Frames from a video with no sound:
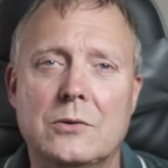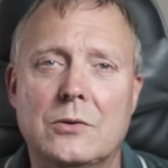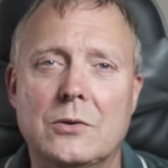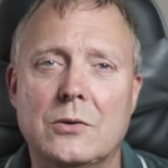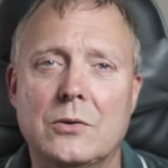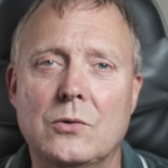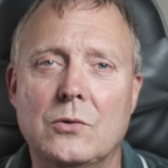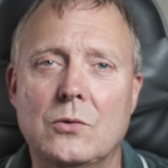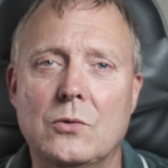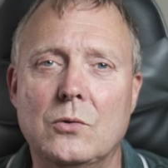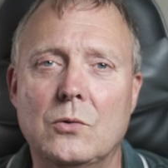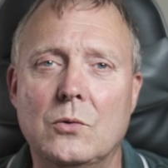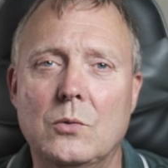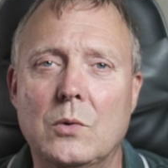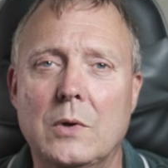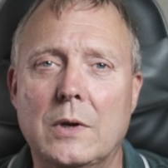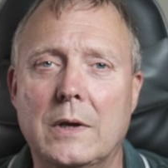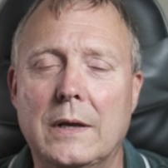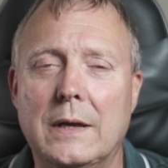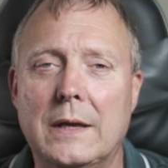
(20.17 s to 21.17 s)

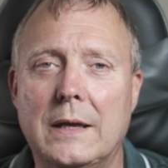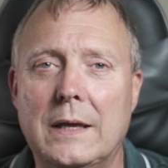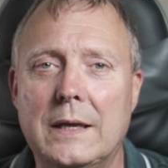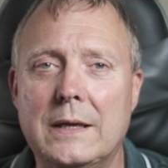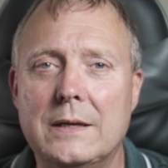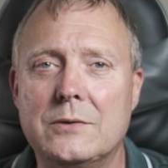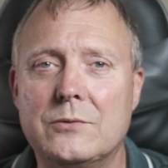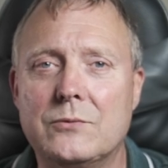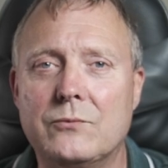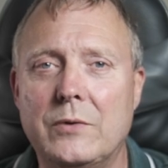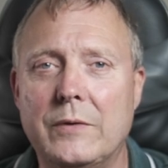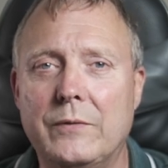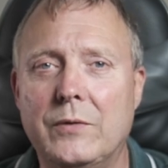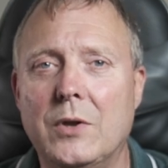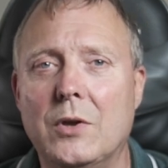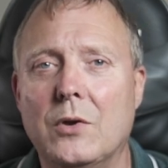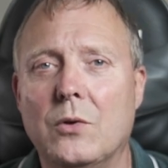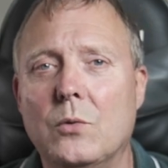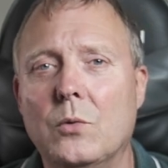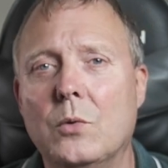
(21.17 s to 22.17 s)
do his
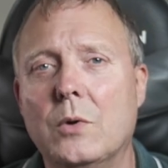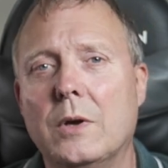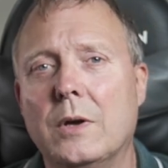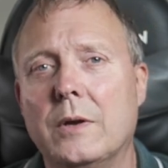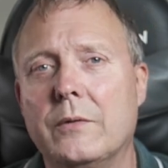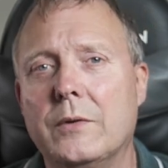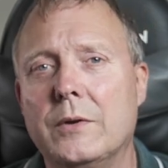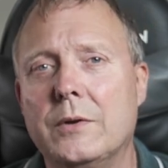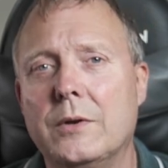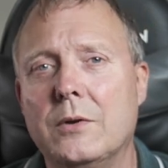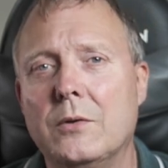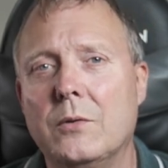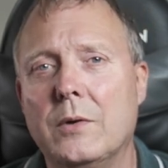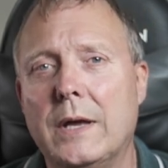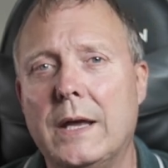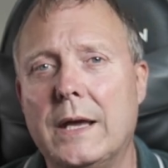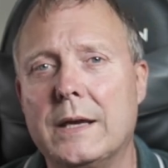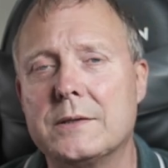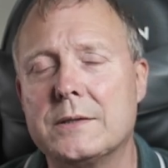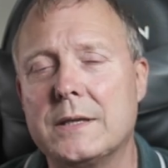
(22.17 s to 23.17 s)
review of the new
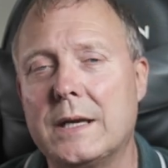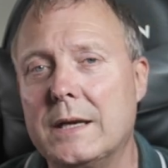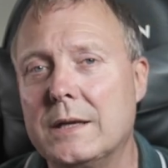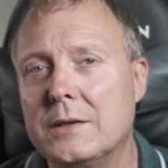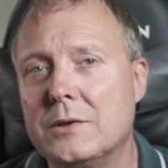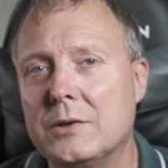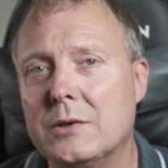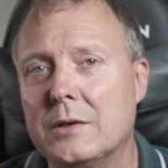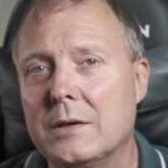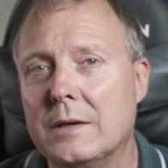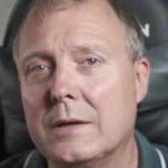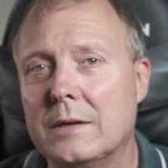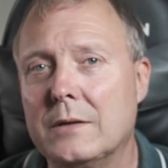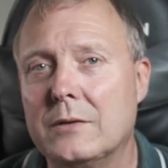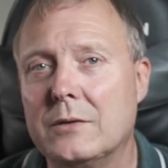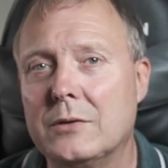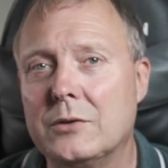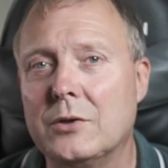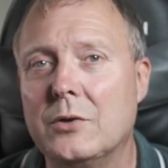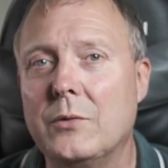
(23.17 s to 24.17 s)
X H
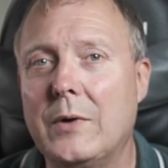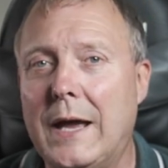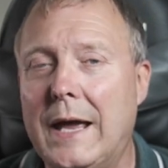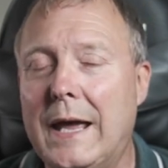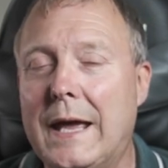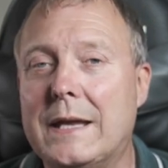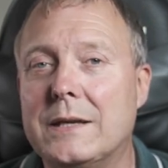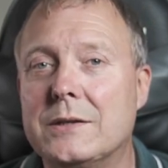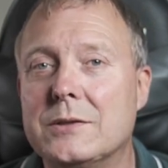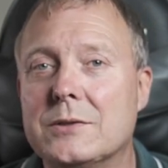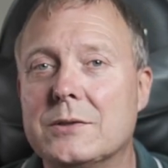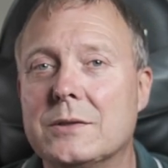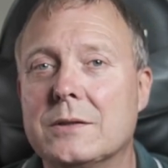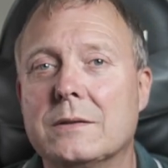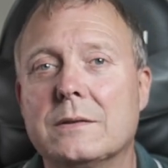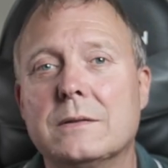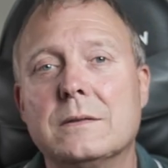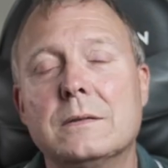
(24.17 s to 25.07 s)
two S.